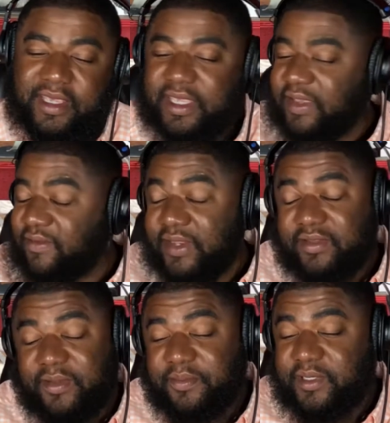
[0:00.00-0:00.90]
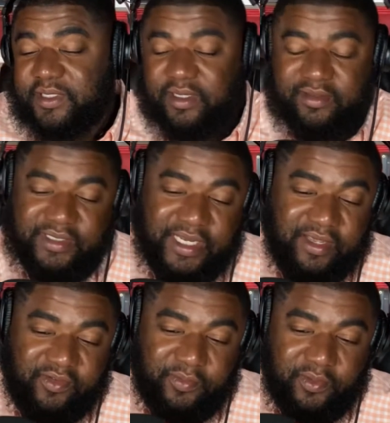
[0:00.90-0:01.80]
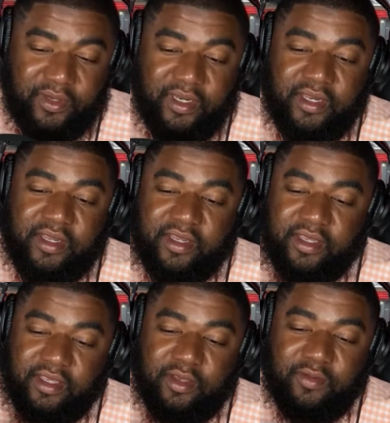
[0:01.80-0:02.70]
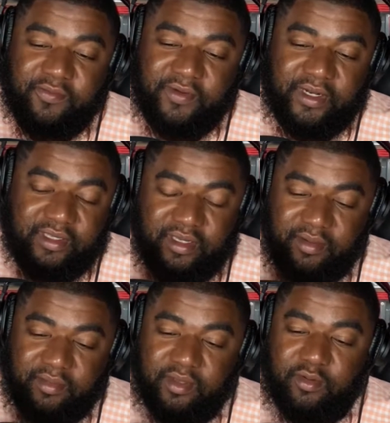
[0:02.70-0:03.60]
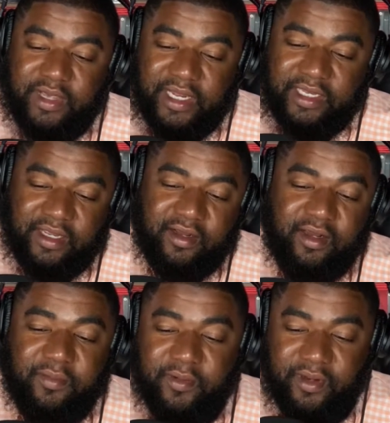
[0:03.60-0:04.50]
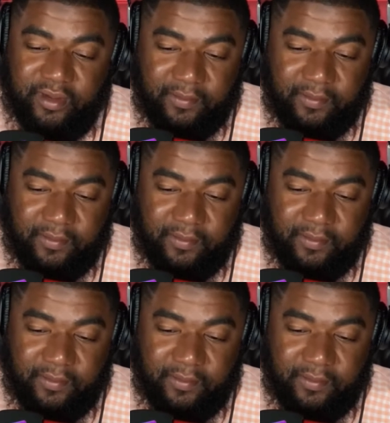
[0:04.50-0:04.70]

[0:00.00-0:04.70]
Even if she put you on child support, you fucked up. You got that girl pregnant.